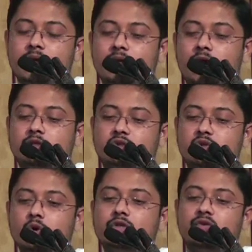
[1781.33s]
What
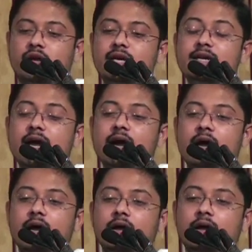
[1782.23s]
suits for
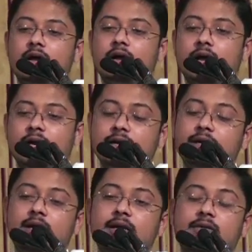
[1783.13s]
India and
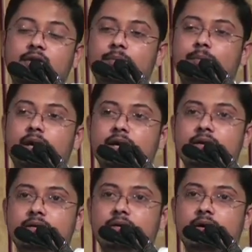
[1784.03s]
Indian
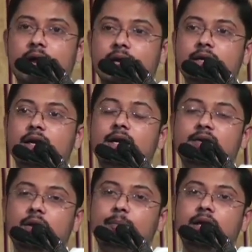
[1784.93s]
development and Indian
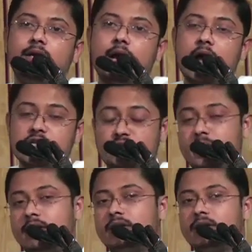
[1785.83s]
developmental
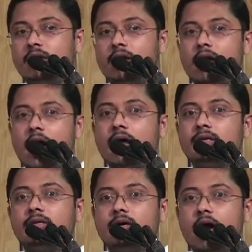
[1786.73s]
aspect
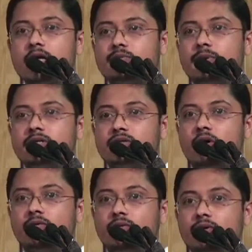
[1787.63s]
are the aspects
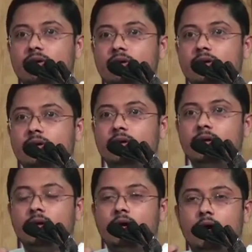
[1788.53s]
of
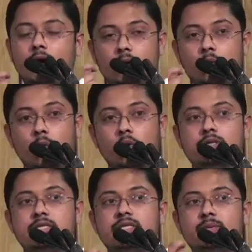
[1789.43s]
a
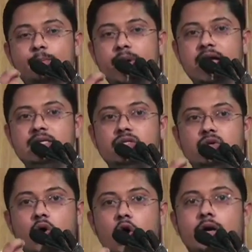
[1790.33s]

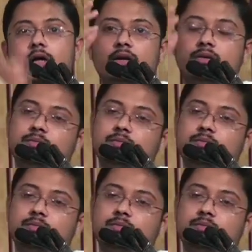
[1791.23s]
rules-based order,